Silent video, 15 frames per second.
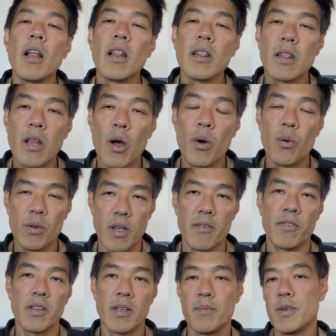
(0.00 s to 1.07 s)
low
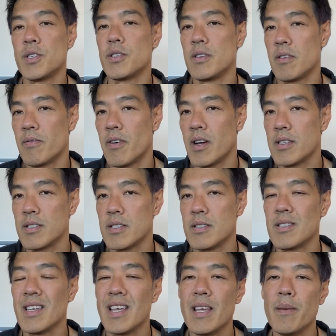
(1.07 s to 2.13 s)
level emission
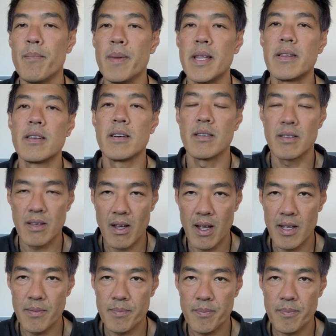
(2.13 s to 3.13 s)
devices emit light.